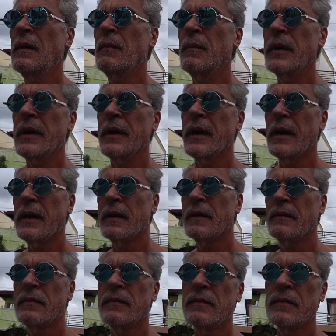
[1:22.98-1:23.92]
But
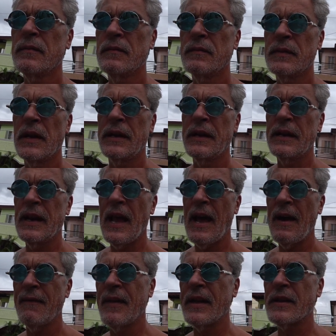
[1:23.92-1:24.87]
they didn't
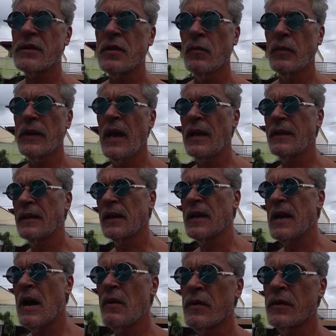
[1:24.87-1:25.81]
have that, so we had the
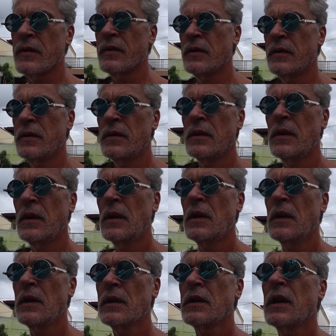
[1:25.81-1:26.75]
counter
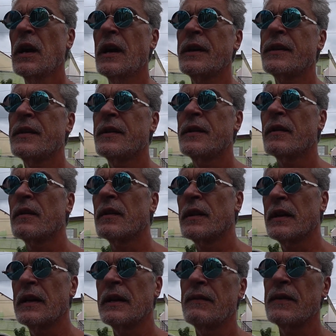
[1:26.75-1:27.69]
cut. They're going
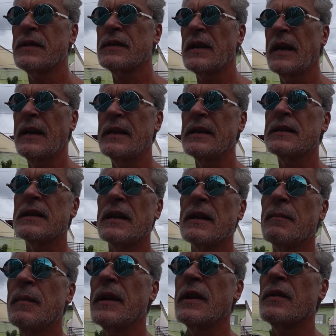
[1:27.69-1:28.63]
to give us 80
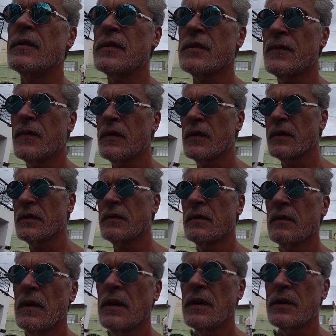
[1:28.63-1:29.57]
centimeters for
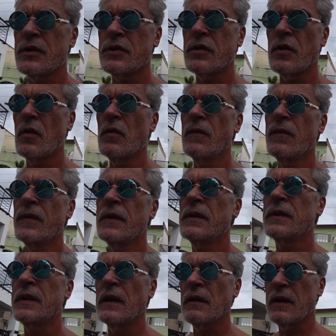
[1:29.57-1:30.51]
a stove.
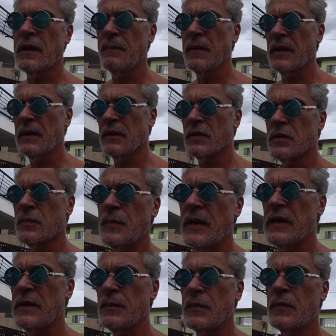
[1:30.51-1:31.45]
That'll give me a little
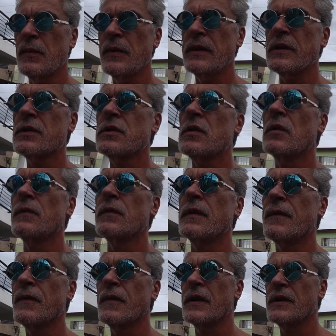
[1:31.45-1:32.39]
space between the stove and
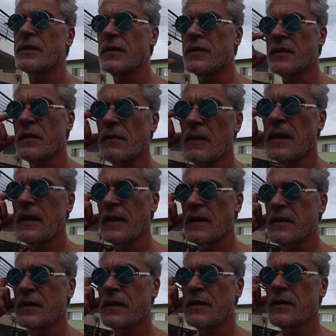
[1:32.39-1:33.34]
the fridge because they're right
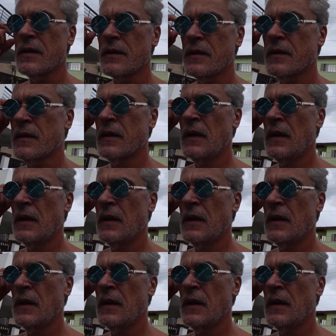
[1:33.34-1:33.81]
next to each other.